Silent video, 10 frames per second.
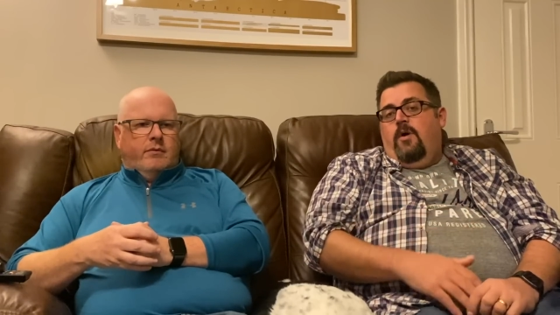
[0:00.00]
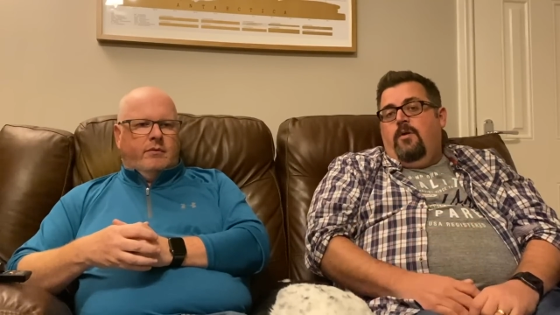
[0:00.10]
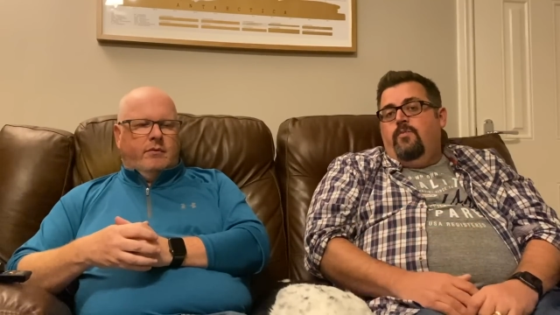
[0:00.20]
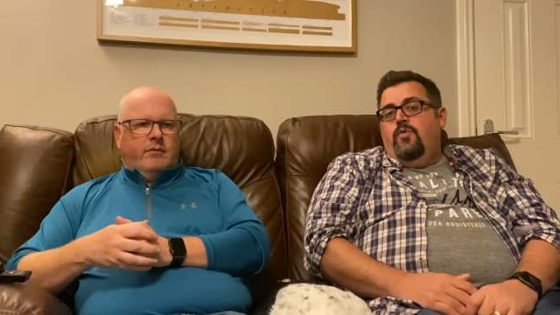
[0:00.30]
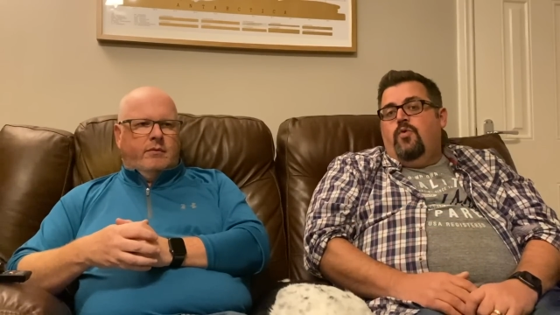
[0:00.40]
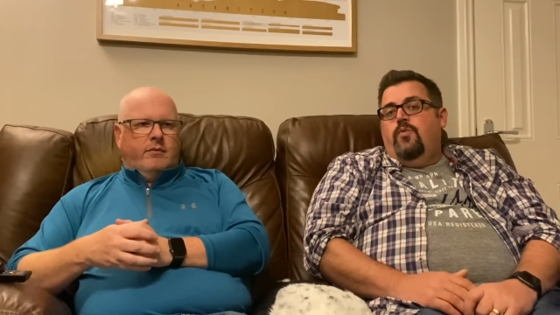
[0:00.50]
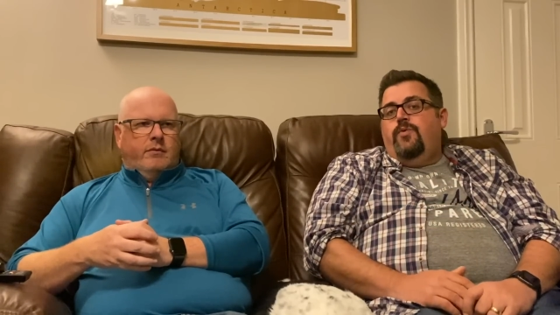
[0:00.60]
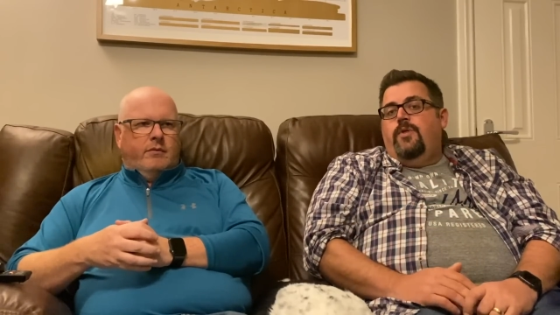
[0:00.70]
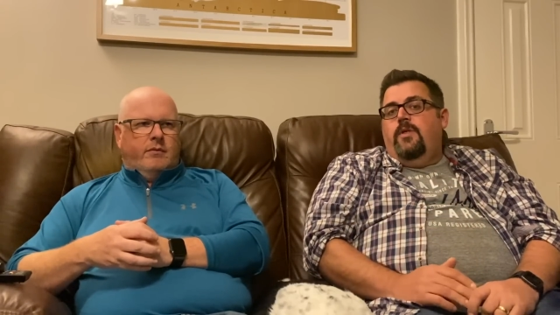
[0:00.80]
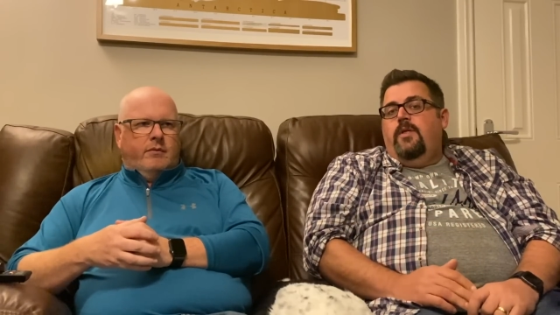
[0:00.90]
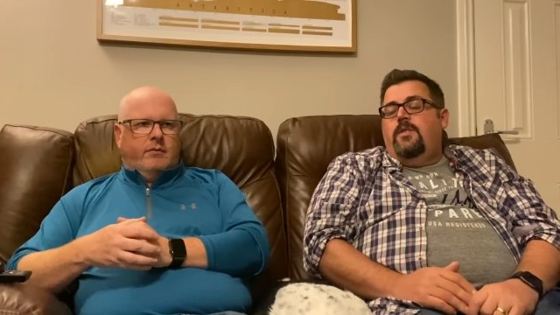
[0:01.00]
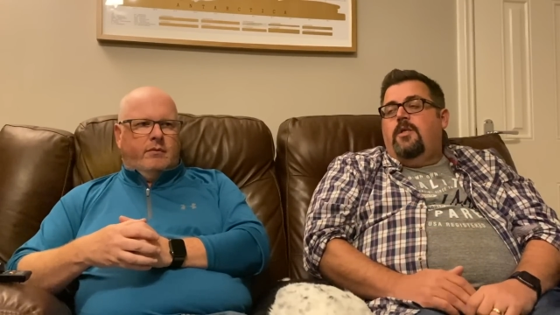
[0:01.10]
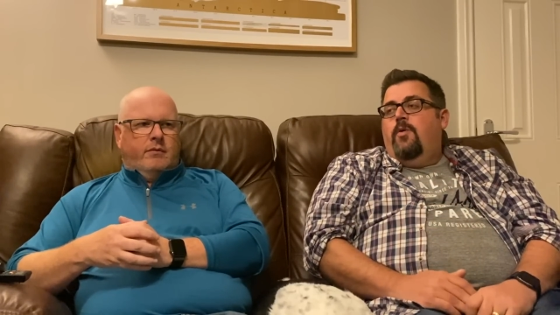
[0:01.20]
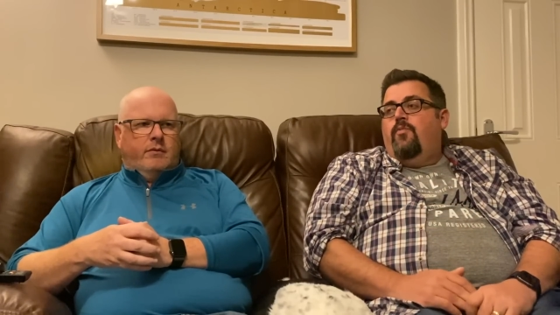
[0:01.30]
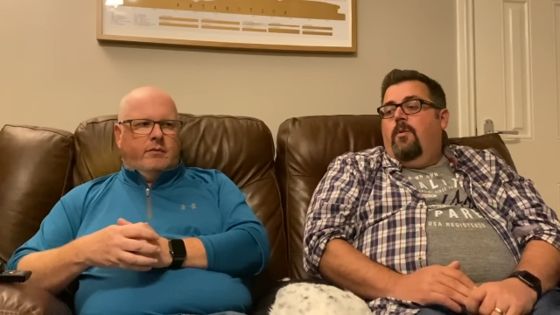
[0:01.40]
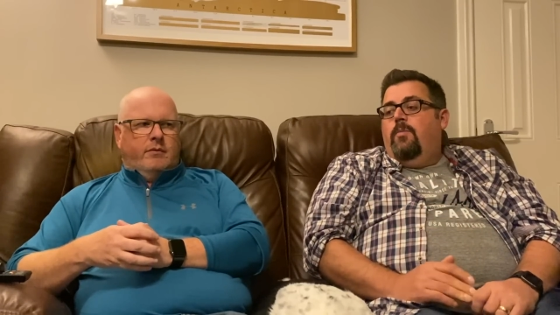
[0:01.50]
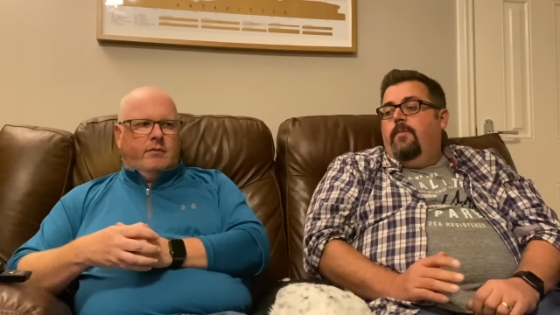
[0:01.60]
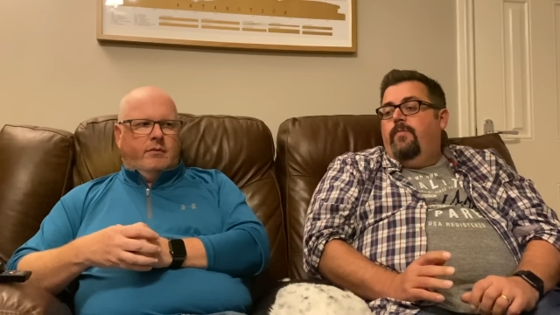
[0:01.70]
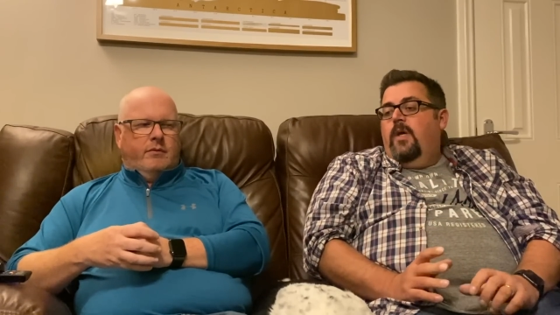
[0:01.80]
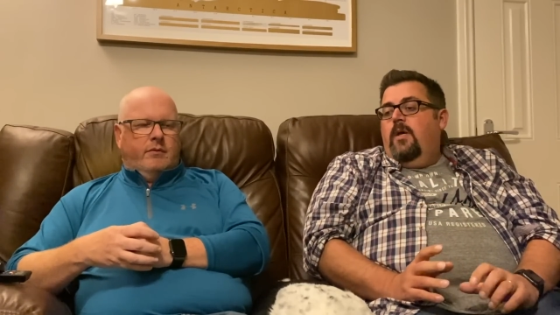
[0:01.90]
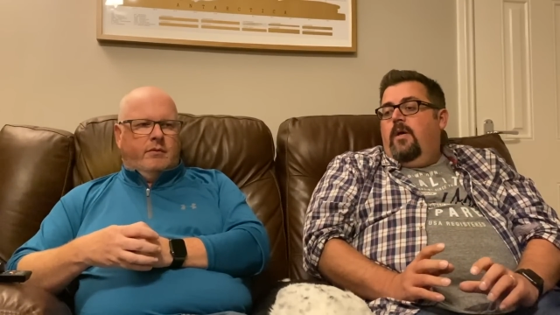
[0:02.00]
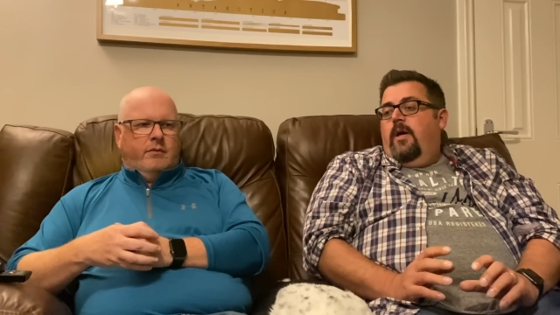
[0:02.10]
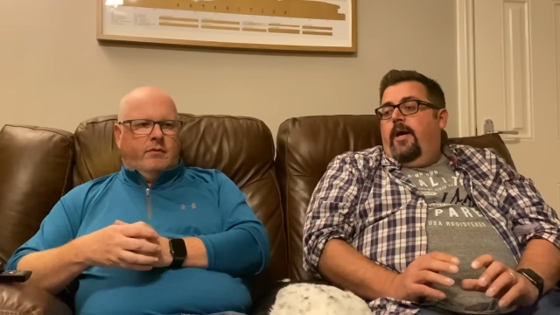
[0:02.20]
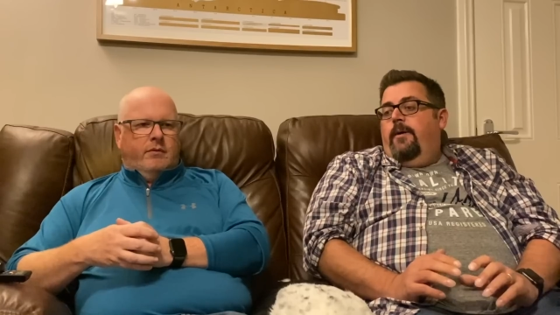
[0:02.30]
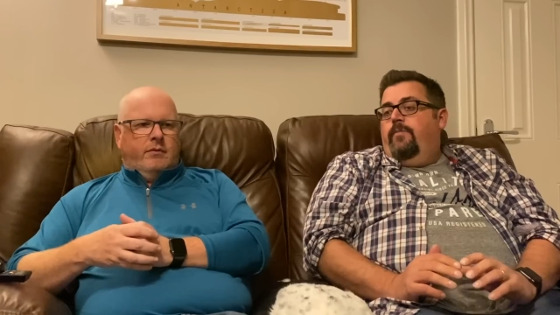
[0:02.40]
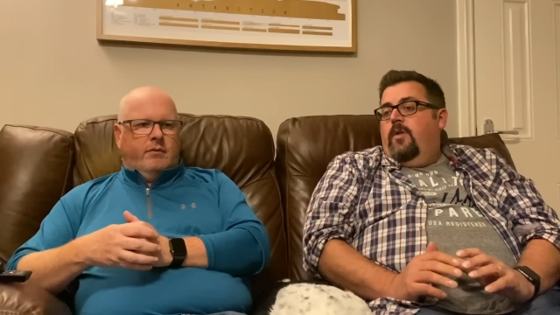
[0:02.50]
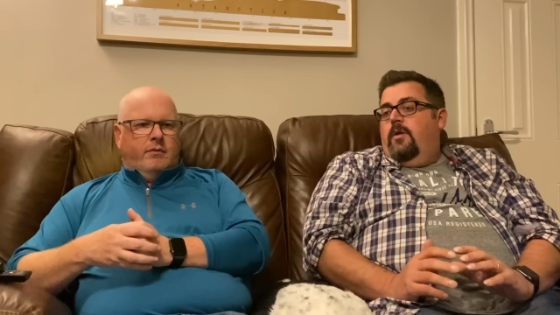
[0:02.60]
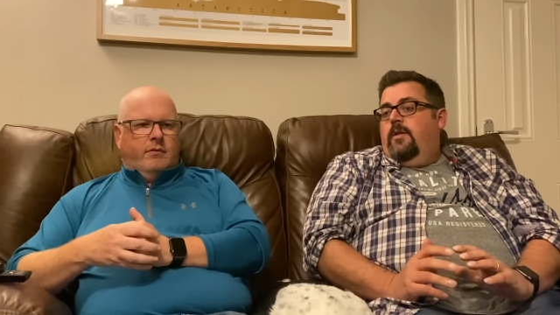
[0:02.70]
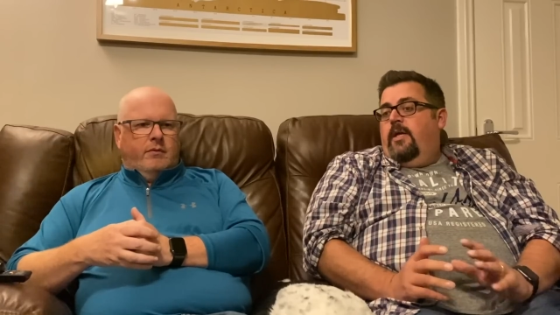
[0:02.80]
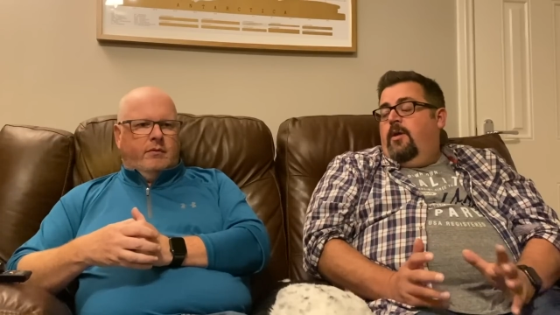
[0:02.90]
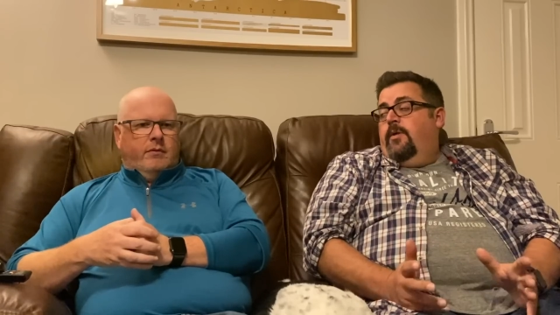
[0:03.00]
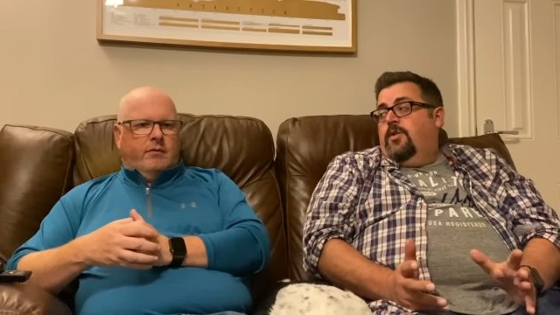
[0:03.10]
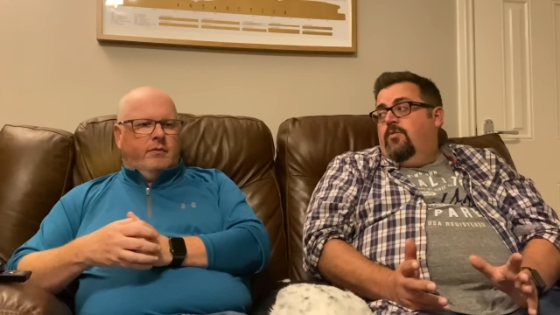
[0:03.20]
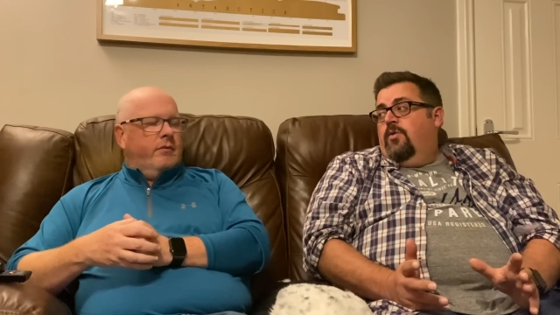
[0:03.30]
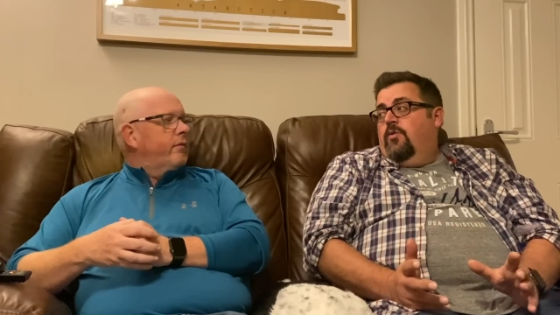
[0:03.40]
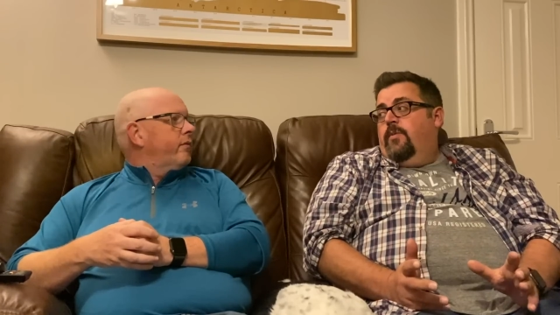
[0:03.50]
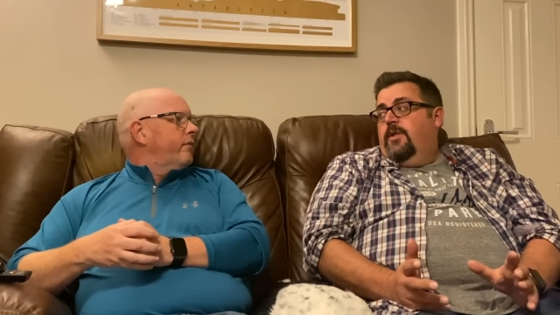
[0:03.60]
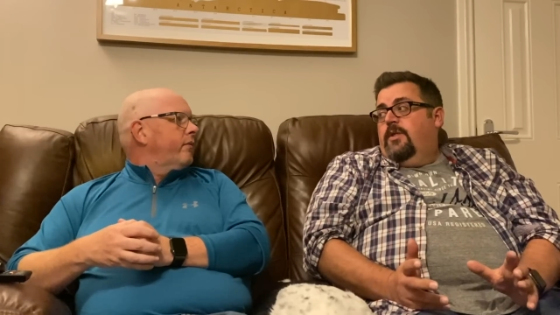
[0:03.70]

Speaker 1: on absorption and it's no problem. Um, now you installed it all by